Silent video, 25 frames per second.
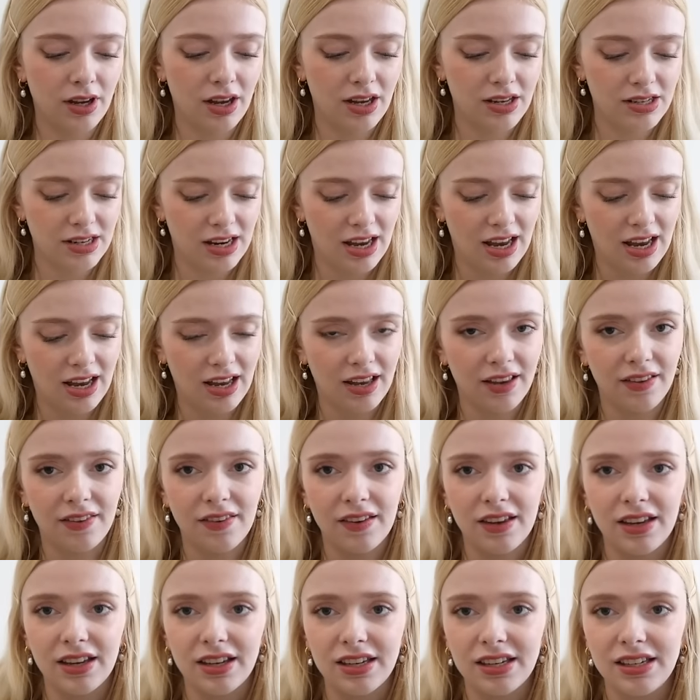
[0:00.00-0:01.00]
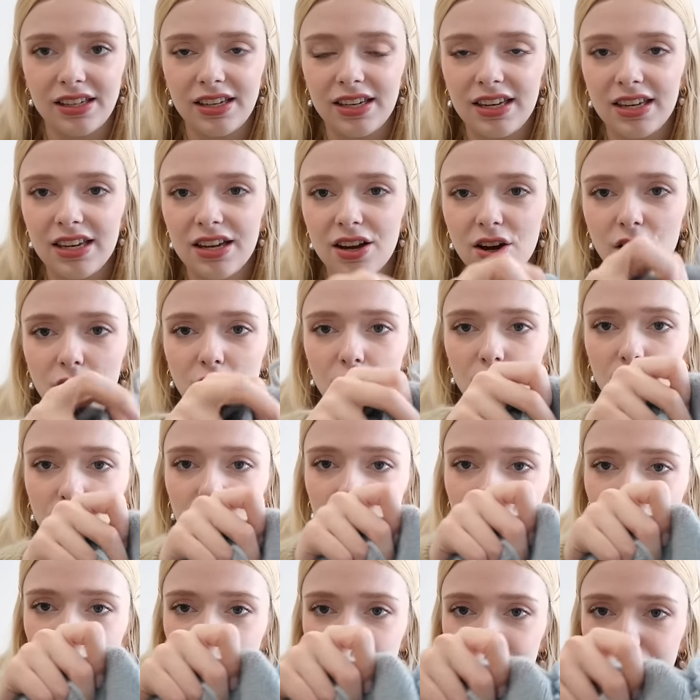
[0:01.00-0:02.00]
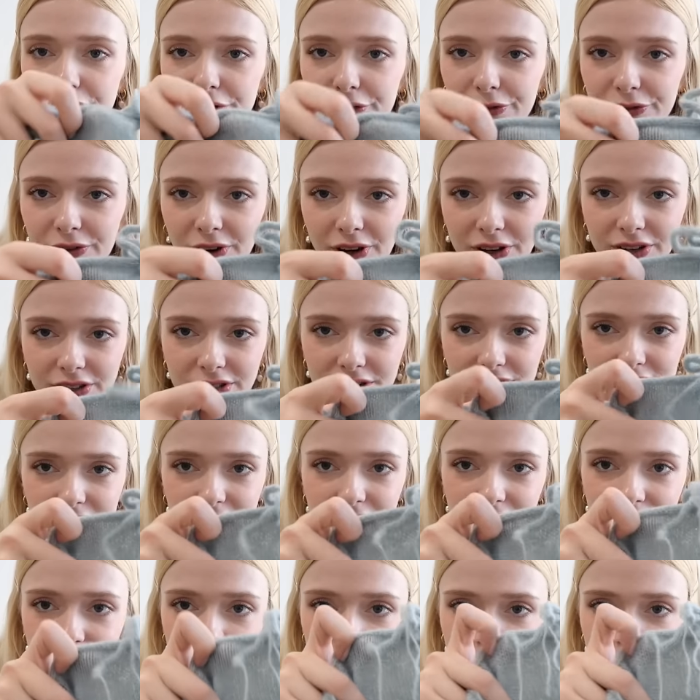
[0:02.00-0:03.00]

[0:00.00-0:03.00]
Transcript: And it has a keyhole at the front